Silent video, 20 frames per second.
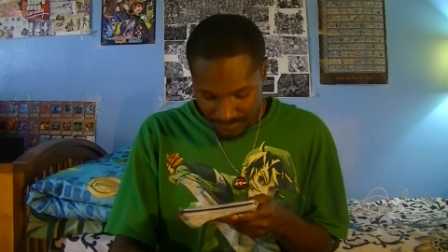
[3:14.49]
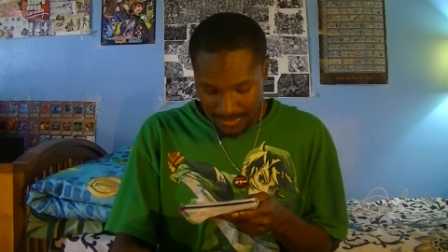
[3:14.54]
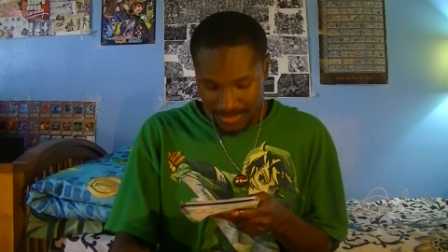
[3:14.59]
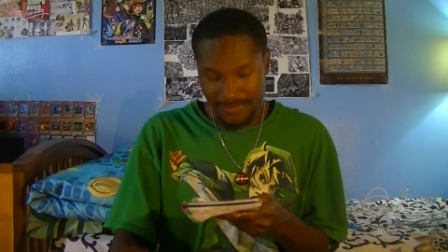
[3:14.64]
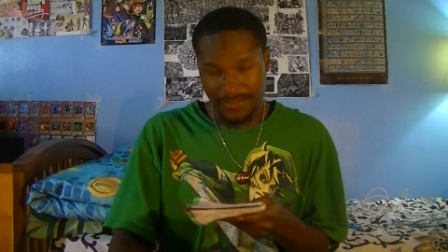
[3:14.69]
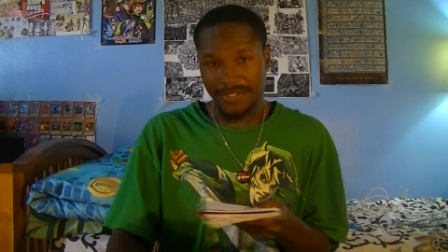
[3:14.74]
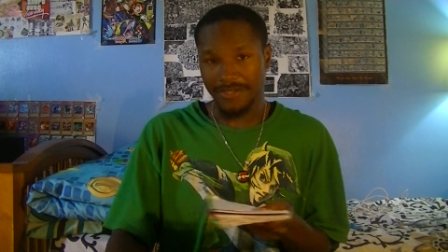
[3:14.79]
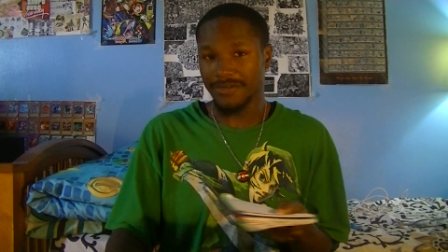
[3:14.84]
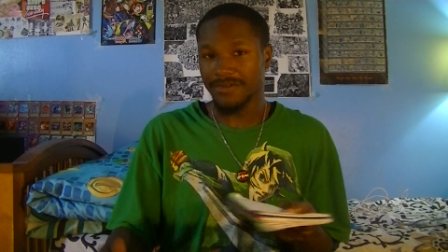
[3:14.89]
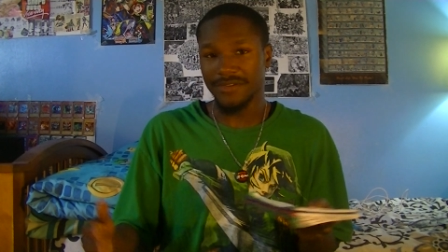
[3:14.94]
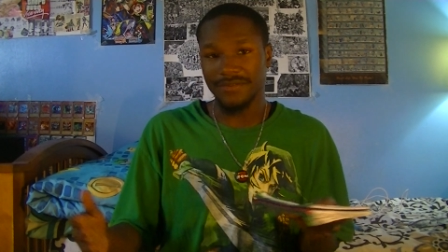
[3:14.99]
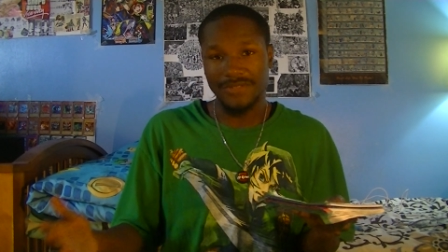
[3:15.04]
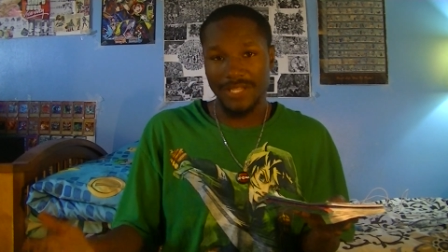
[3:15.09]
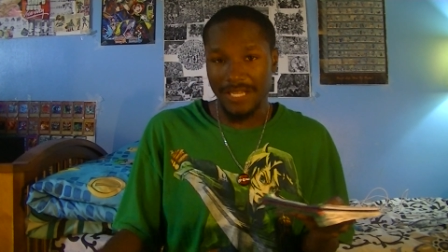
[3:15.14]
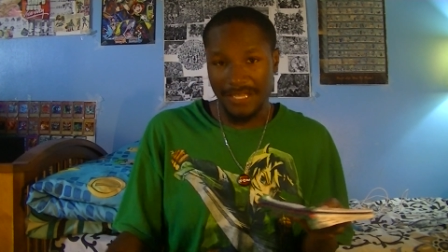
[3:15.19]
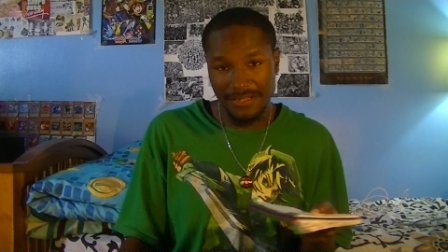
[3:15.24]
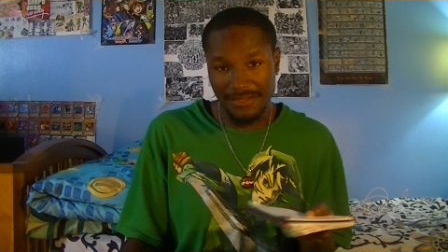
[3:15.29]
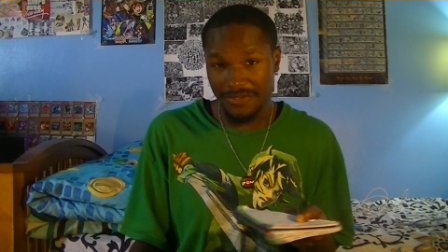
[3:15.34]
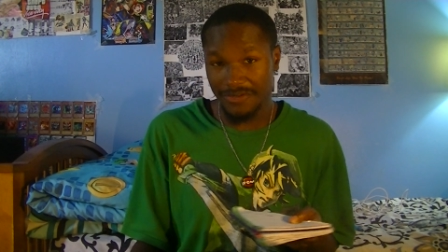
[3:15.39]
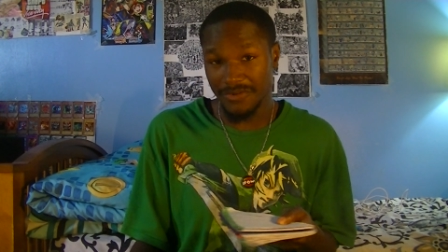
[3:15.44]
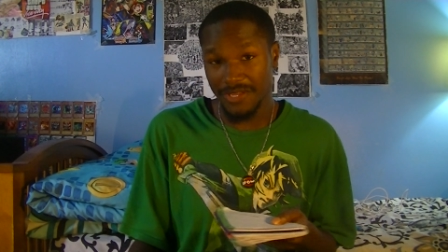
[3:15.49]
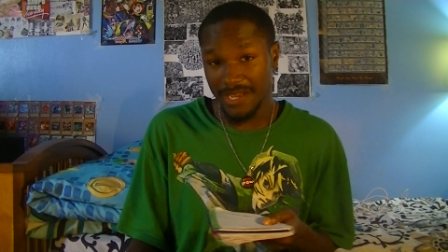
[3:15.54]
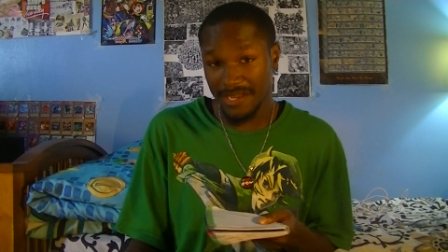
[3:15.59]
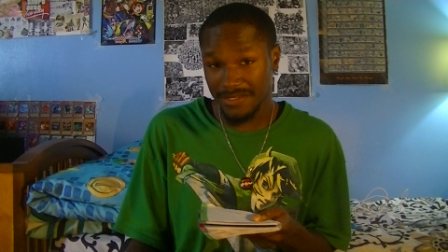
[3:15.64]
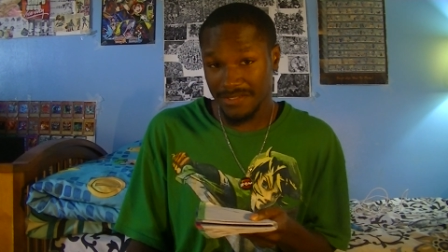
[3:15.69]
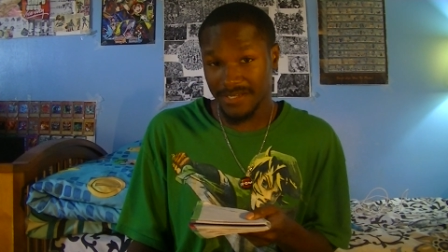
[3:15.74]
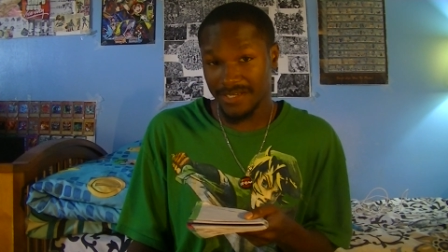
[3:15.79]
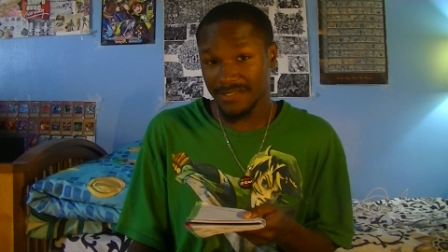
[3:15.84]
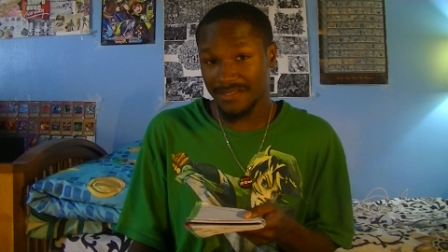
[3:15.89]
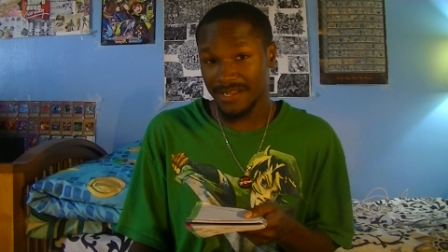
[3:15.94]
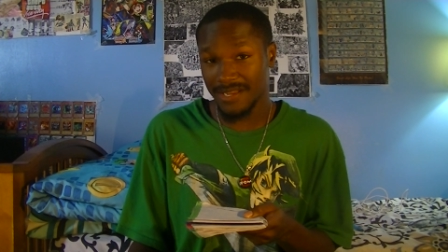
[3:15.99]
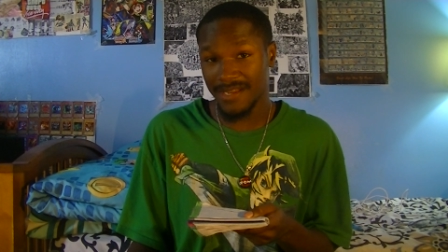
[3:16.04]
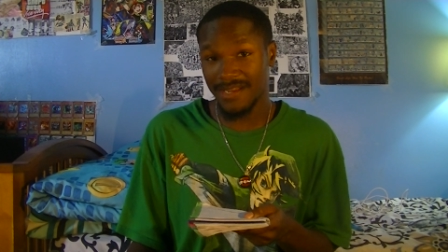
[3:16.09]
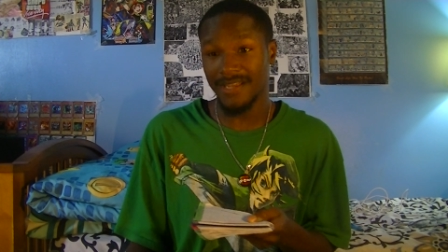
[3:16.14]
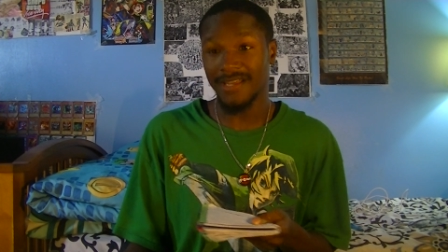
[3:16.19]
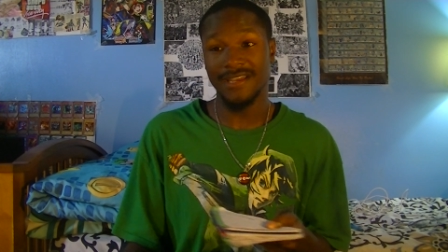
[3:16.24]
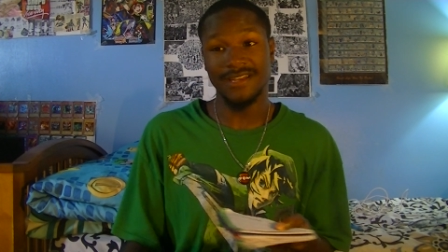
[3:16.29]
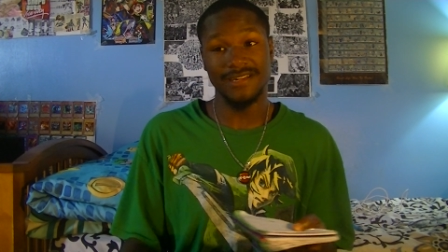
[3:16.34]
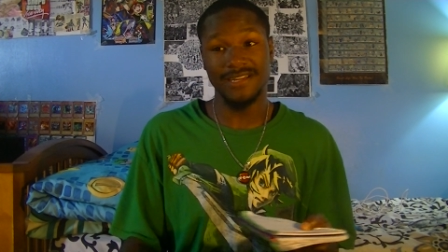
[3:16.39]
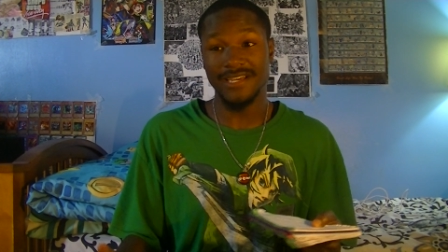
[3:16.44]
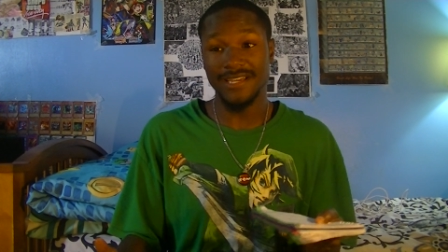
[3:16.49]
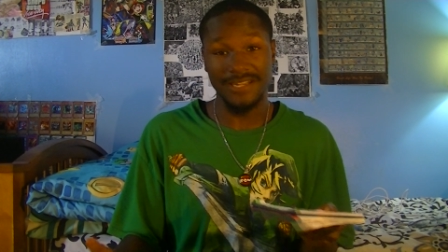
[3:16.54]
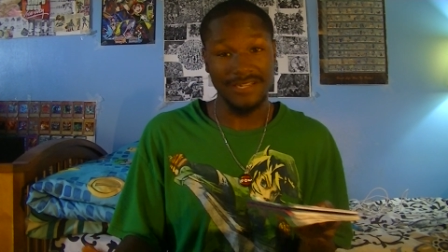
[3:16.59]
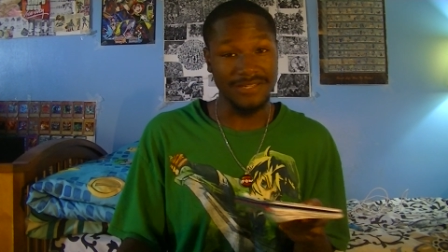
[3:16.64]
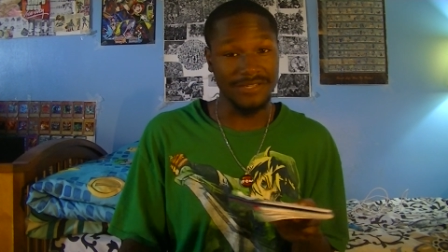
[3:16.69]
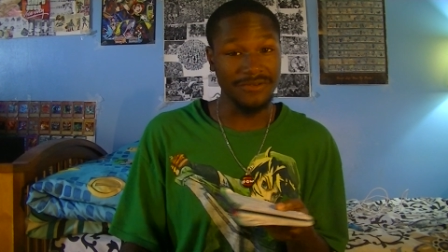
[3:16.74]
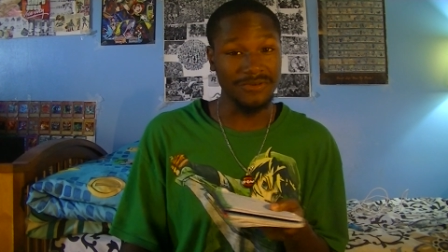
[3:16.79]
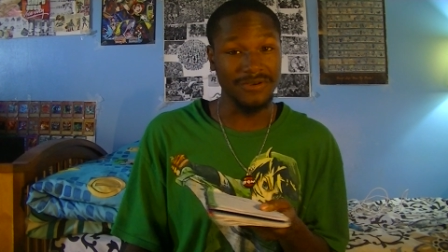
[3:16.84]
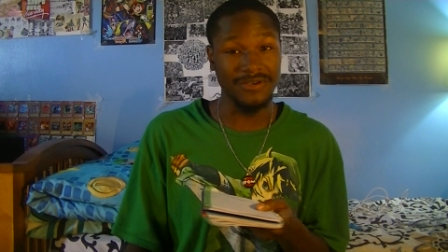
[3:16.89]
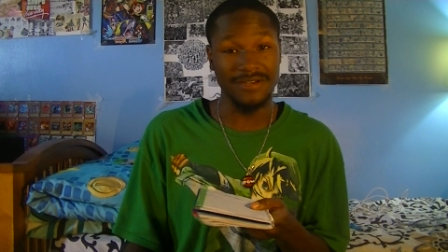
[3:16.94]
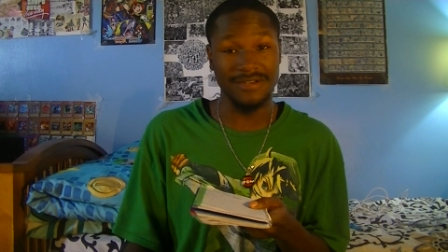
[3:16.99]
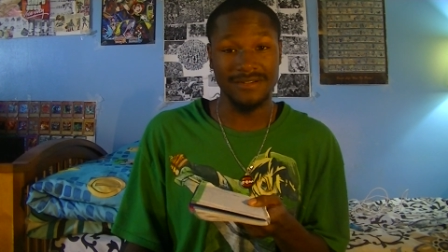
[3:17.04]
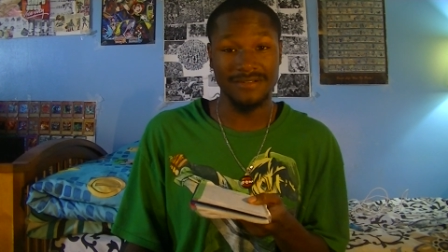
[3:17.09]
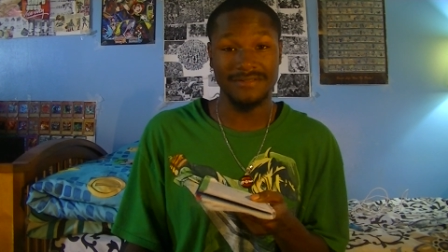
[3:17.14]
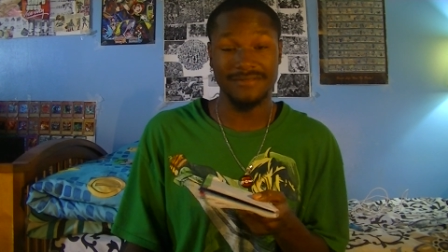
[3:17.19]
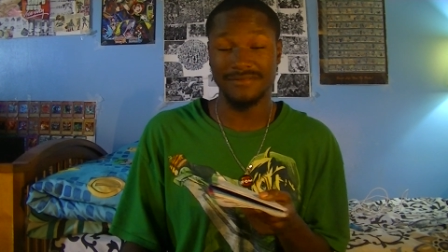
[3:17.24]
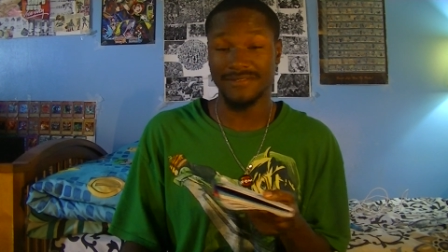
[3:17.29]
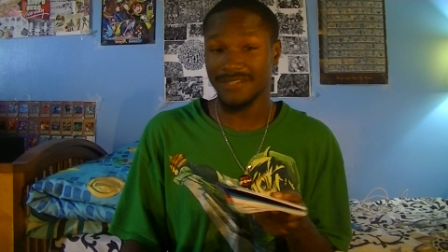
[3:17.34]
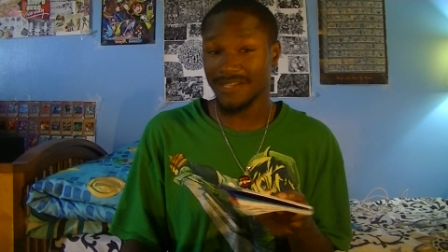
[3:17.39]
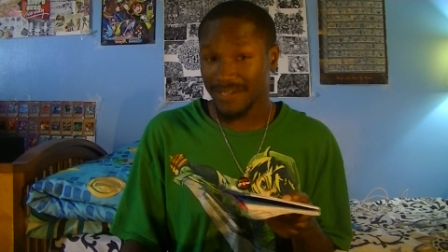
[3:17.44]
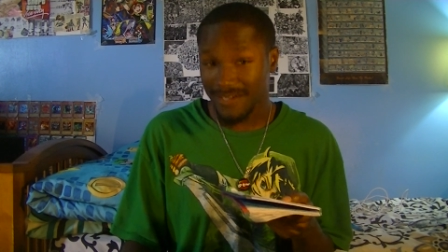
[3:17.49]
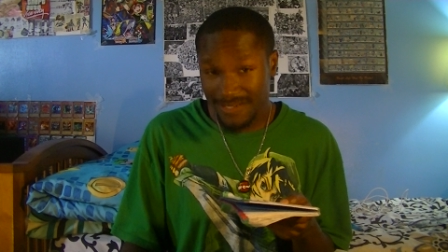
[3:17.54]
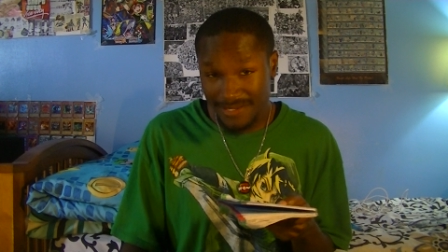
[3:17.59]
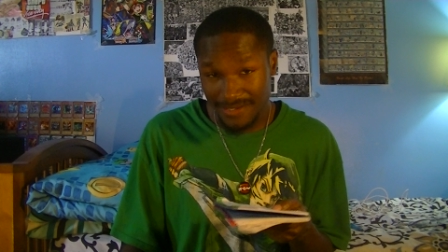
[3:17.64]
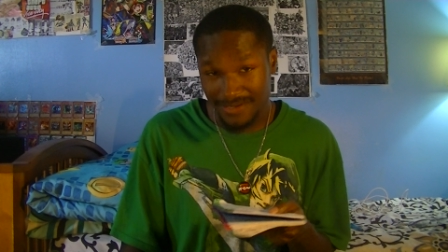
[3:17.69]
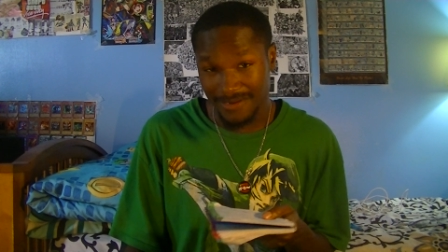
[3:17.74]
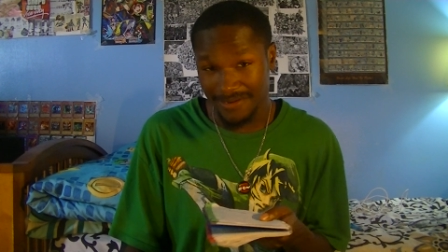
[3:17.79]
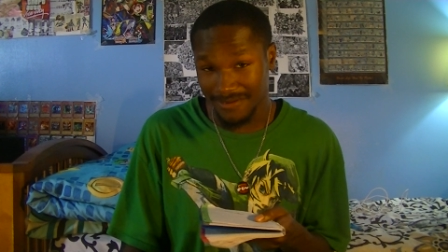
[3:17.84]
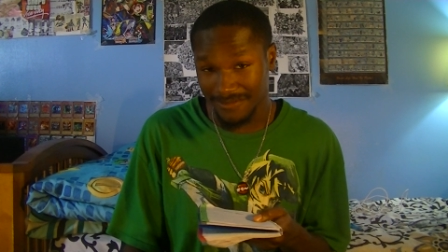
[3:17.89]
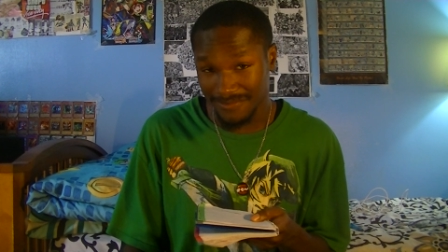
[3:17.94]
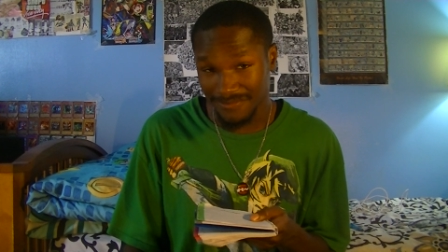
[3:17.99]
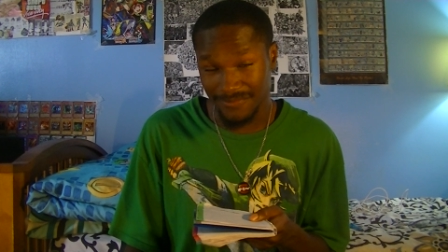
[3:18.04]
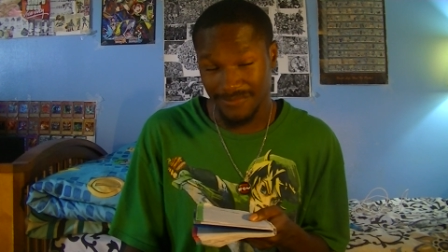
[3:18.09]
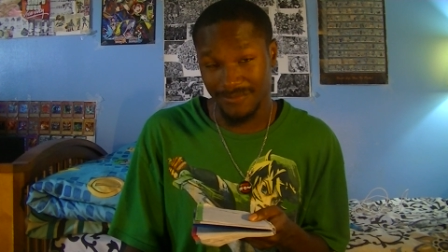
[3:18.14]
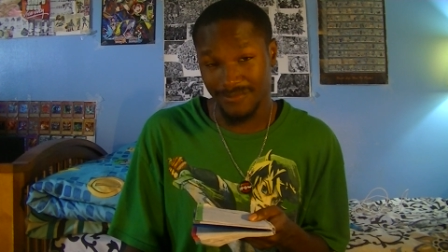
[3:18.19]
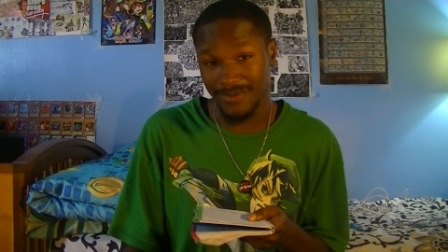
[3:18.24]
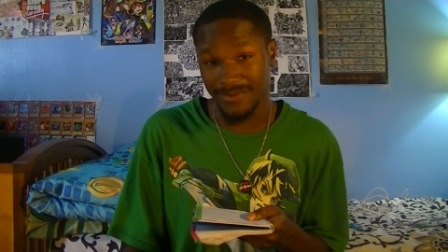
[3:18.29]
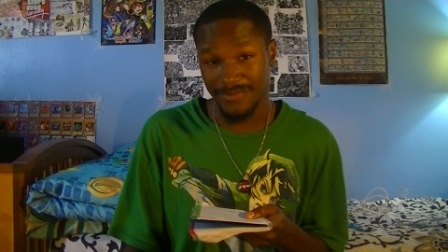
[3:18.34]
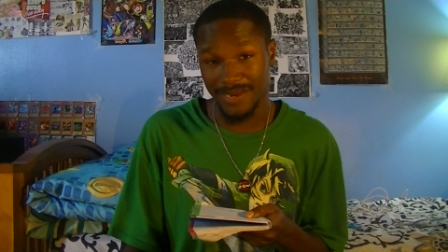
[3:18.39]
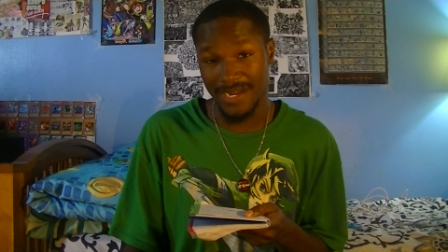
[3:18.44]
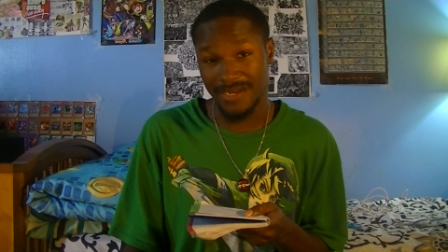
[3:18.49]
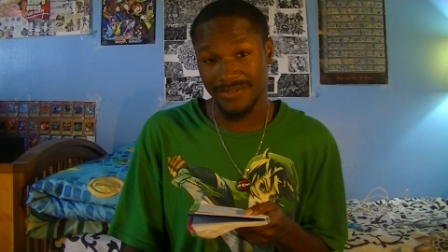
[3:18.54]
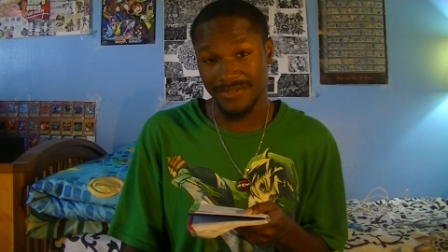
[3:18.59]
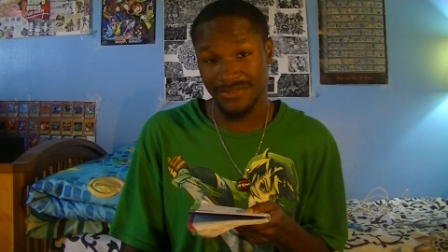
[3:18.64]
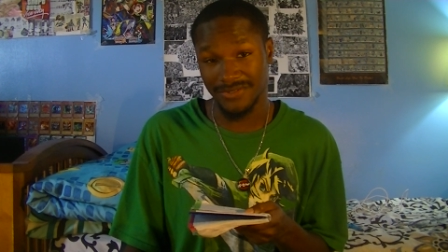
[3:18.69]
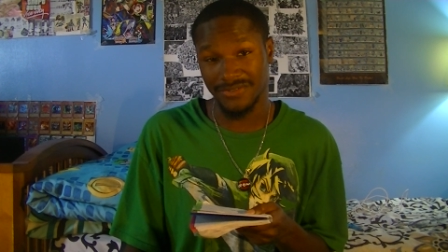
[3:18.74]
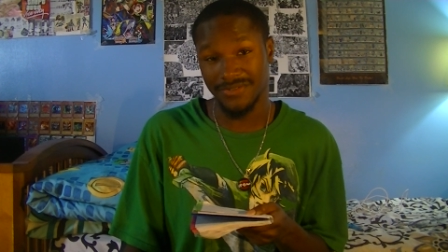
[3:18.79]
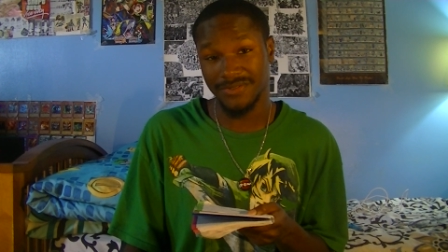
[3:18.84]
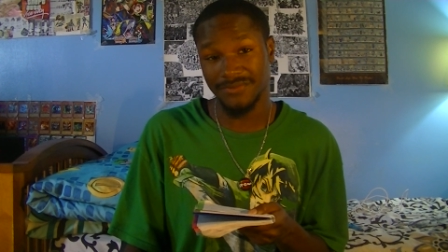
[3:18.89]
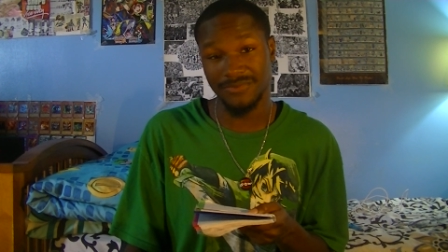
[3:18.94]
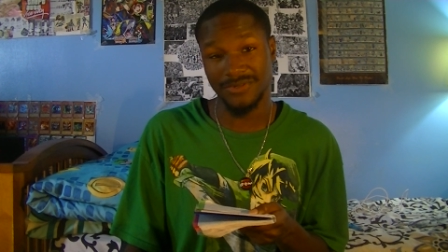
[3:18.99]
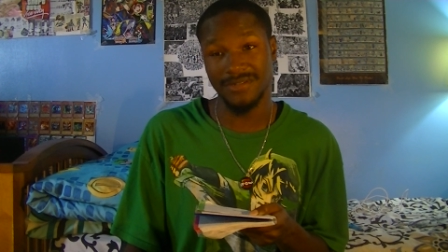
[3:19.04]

So if they can do games like that, they can do a ton of remasters.